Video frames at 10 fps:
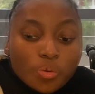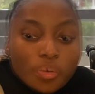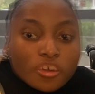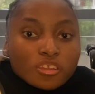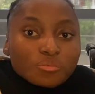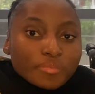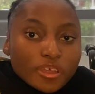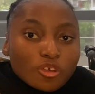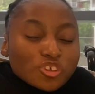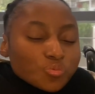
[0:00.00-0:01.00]
I had
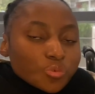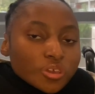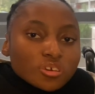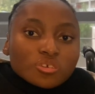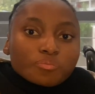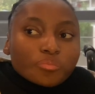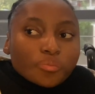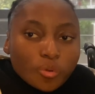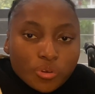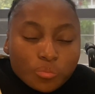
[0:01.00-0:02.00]
my last
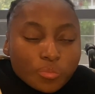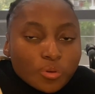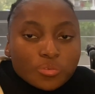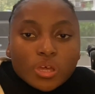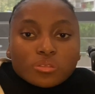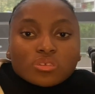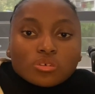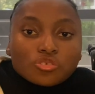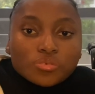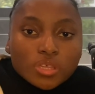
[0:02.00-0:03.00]
broken bone
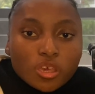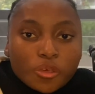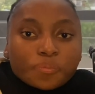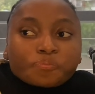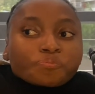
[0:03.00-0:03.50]
until today.